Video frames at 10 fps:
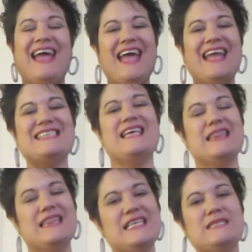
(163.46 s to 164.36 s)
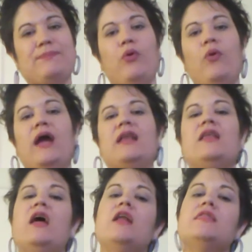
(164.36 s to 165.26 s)
And it's at this point
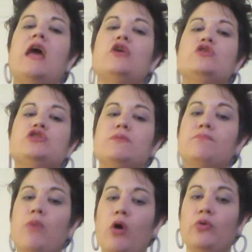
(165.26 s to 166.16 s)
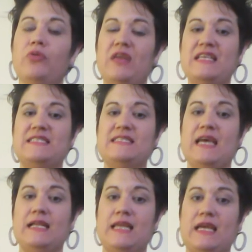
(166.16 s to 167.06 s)
that you should model these
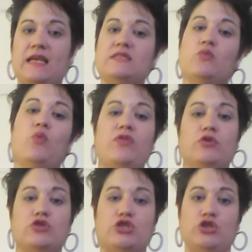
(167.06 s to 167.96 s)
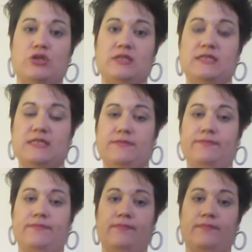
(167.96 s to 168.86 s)
techniques with your students.
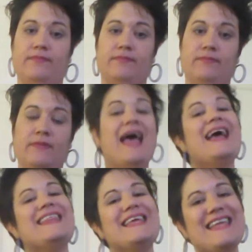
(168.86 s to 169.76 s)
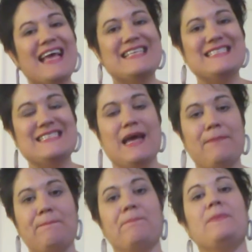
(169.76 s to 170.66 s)
The next
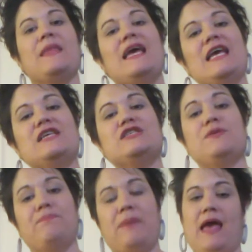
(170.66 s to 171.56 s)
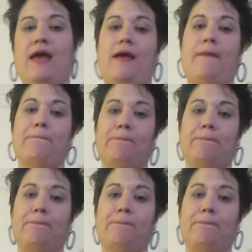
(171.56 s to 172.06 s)
step is to pair.